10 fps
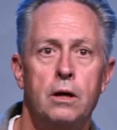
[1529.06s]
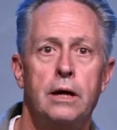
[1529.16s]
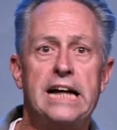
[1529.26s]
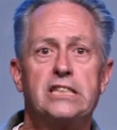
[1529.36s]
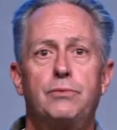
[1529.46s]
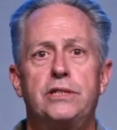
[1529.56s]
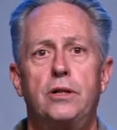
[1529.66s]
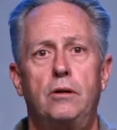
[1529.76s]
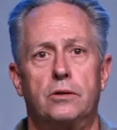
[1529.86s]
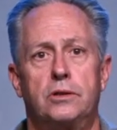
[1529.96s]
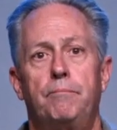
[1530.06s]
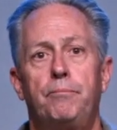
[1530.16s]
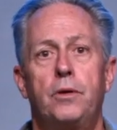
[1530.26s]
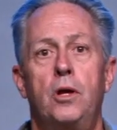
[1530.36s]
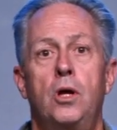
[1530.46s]
As a result,
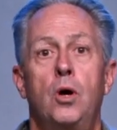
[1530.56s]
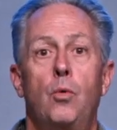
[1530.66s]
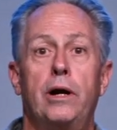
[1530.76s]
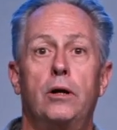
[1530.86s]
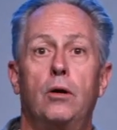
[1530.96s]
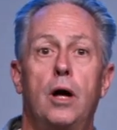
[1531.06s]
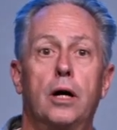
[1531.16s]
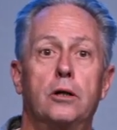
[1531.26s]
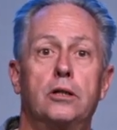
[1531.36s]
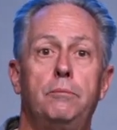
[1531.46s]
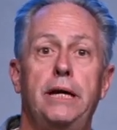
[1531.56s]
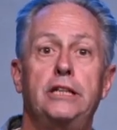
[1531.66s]
we are no longer to be